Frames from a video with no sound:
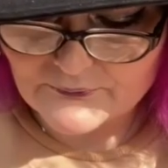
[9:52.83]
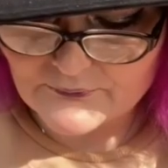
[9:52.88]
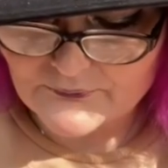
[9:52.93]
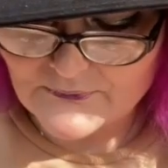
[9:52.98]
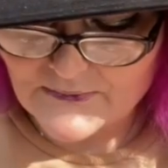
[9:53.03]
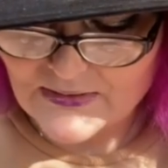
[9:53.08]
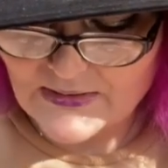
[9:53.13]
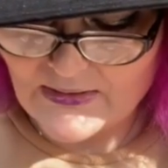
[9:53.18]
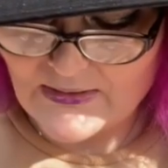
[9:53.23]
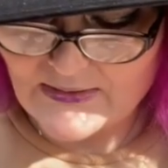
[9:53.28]

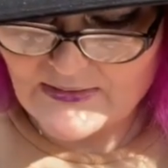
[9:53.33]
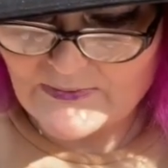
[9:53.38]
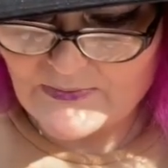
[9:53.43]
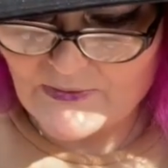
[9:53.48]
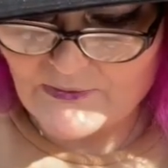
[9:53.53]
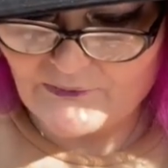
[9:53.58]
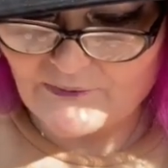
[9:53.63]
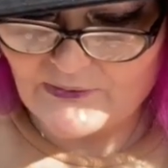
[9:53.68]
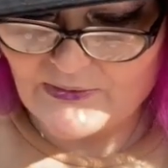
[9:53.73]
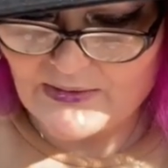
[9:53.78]
So they
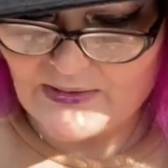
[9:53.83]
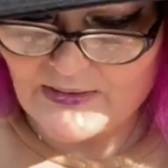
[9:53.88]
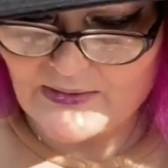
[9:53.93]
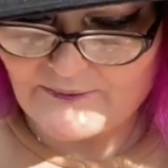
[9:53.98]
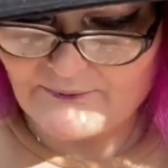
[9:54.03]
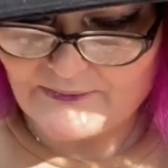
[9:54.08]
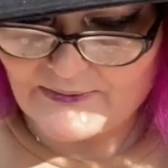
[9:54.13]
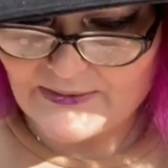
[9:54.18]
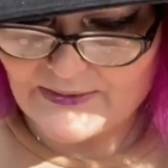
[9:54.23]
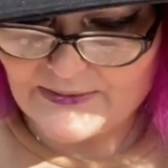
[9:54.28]
smell really
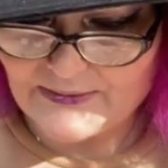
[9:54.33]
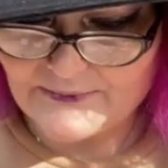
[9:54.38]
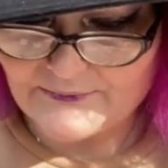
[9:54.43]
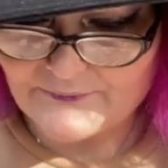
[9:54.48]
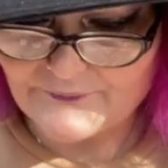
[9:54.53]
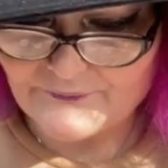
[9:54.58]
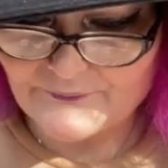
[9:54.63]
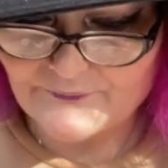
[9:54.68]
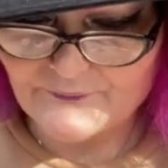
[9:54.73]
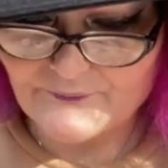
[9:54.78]
lovely.
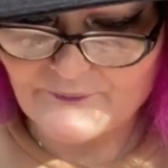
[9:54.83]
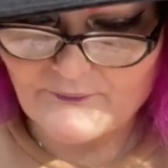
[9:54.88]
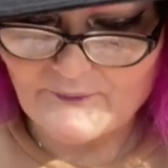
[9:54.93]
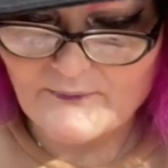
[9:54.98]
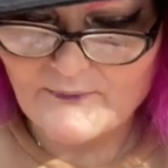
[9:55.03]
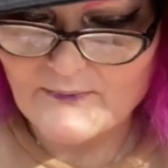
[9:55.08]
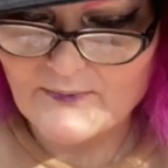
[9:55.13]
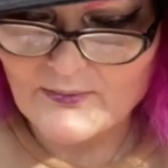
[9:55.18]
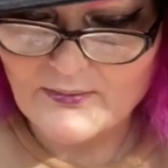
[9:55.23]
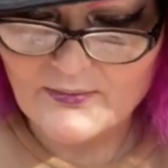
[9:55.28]

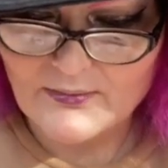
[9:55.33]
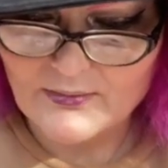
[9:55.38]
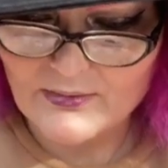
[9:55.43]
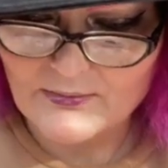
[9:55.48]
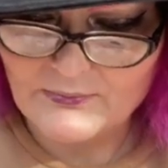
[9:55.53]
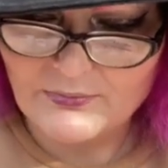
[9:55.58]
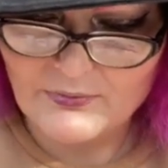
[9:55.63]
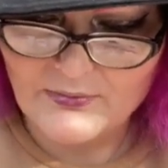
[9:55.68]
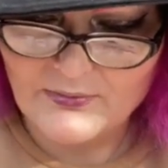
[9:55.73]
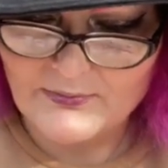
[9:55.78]

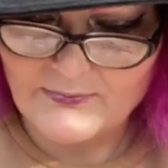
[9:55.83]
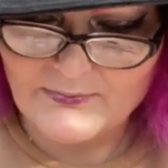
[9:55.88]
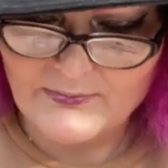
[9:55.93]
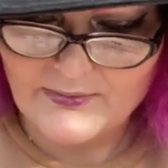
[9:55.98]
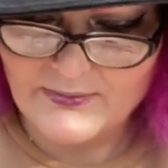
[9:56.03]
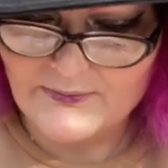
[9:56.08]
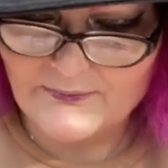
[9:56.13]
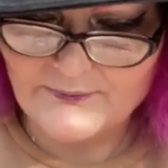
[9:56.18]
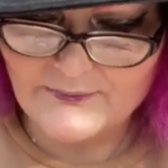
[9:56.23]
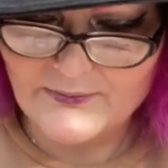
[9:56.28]
So
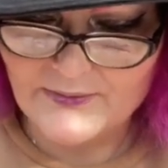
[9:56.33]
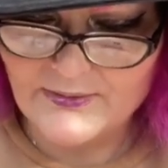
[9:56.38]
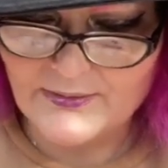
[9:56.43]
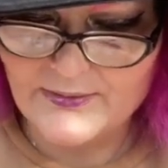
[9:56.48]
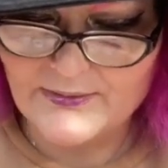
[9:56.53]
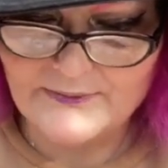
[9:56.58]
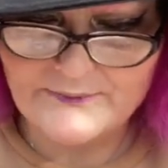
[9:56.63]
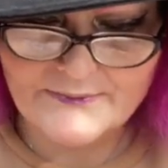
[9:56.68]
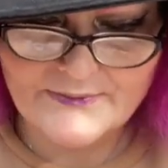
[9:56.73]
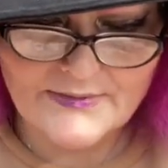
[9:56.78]

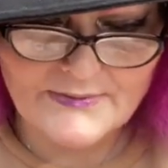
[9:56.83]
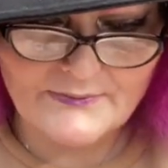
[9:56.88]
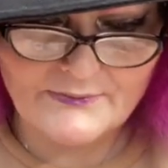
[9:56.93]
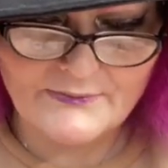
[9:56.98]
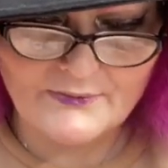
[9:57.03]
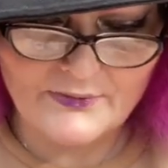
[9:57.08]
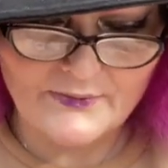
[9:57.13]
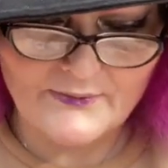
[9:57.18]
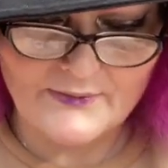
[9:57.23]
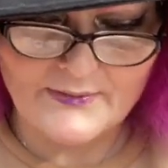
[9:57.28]
we've
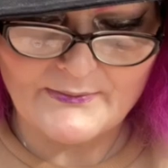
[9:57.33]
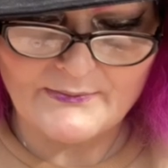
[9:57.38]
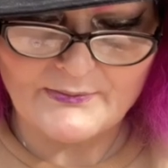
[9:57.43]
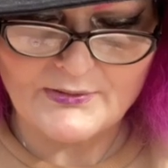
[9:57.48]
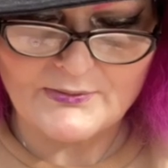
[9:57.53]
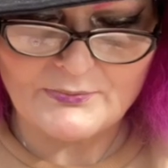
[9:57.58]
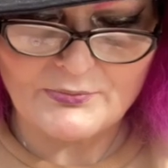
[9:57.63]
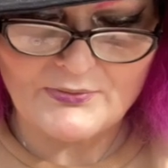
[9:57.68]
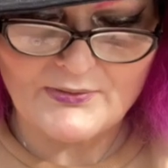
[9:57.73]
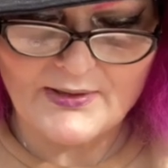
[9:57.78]
got them, we'll put that
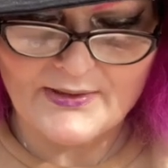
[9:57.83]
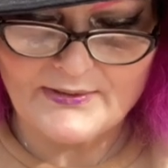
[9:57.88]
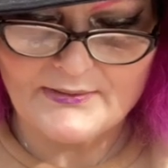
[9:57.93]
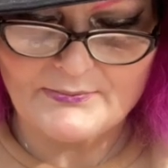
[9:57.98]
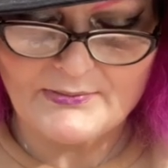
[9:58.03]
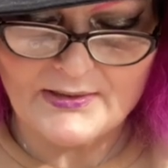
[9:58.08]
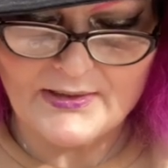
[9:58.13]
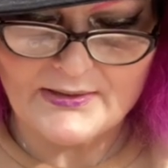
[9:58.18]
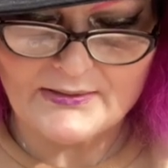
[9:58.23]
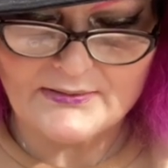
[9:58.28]
in the
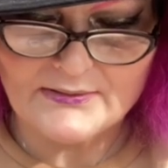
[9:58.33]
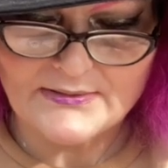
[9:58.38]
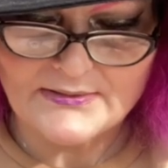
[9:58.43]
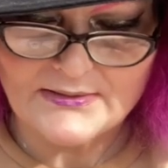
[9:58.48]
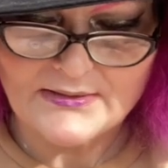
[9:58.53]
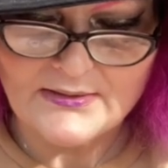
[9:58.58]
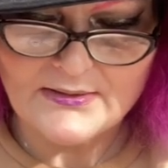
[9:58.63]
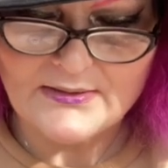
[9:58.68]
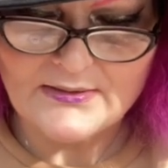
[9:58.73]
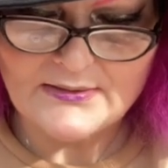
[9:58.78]
bag, because
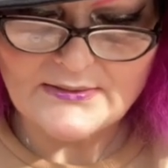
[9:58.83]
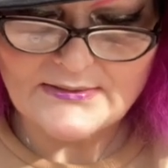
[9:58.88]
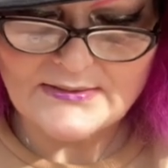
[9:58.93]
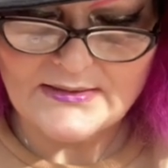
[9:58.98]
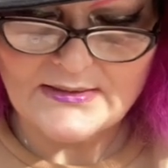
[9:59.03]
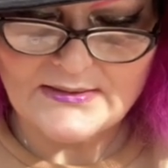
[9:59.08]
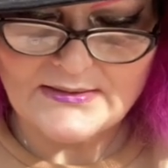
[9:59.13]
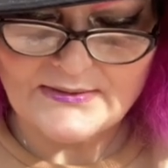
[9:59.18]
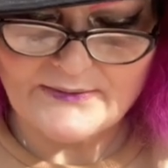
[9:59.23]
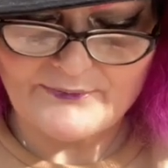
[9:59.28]
it's
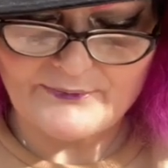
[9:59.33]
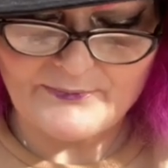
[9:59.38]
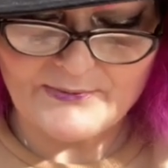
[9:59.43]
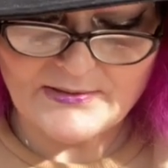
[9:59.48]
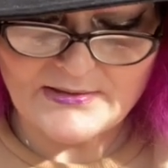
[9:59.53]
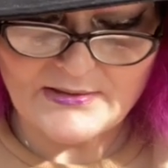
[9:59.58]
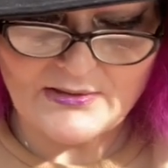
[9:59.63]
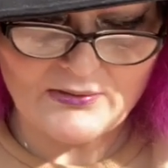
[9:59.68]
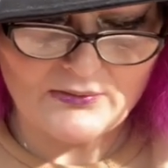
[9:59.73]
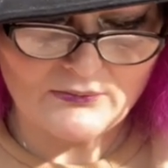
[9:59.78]
easier for me
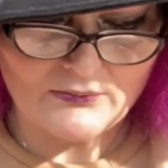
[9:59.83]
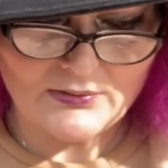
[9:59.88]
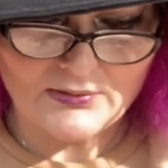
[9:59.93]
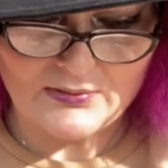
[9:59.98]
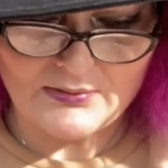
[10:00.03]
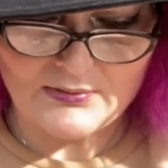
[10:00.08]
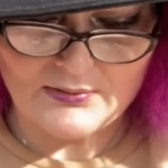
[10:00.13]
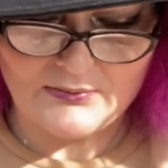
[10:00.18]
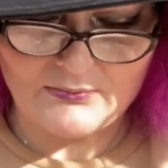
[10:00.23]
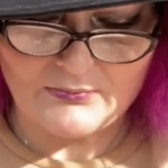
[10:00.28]
to hold
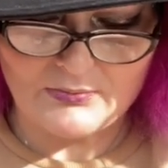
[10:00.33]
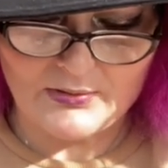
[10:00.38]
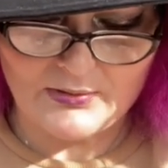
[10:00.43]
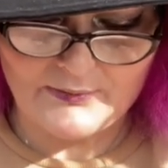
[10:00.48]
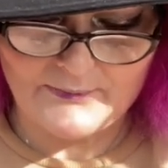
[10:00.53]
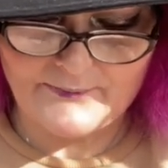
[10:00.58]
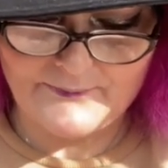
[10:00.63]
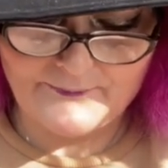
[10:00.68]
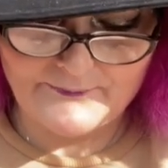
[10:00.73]
them a little while.